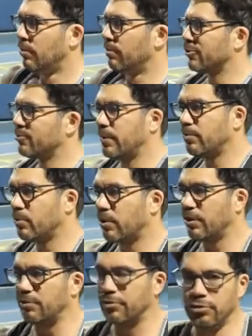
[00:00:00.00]
Most people are
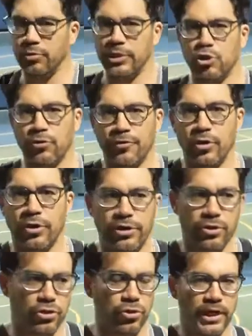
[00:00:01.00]
either too introverted
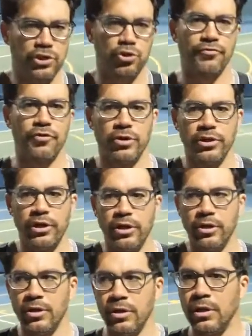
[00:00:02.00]
or too extroverted.
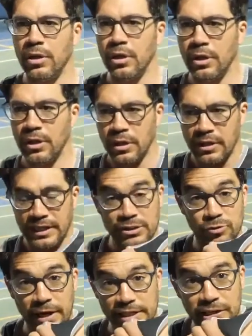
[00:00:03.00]

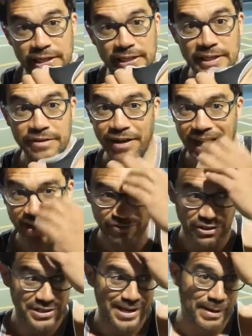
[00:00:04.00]
That's why I try to live half
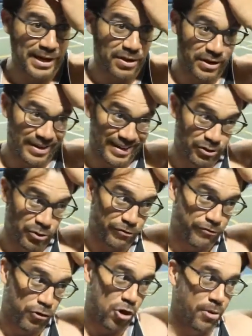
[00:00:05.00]
the time. I own a
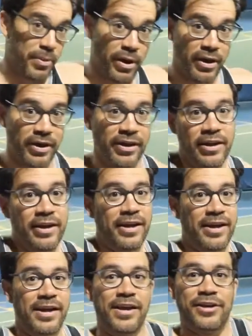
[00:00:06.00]
farm.
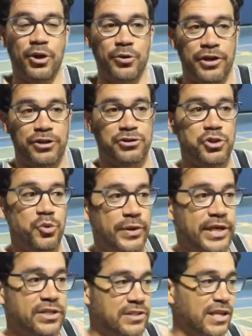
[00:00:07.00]
Go there 2
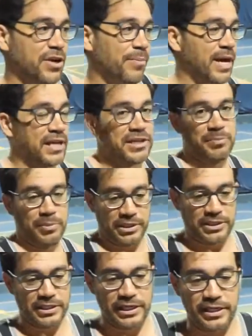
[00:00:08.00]
weeks and then come back to the big
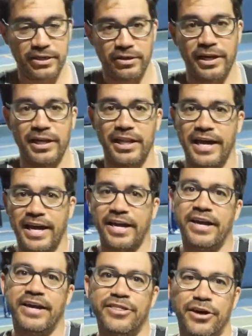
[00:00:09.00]
city here in LA
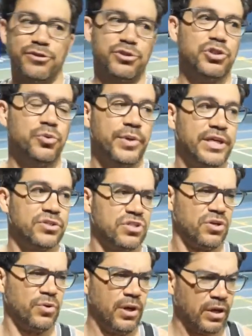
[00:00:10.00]
the other 2 weeks.
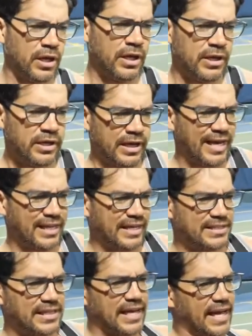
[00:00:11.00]
So LA
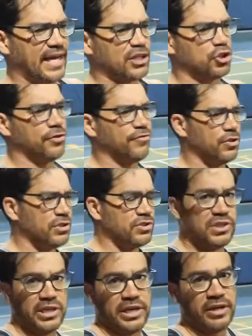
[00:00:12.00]
is an extroverted
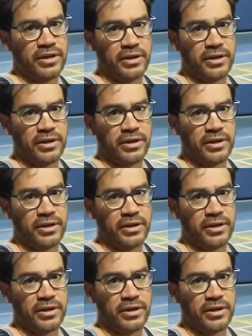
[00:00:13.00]
city.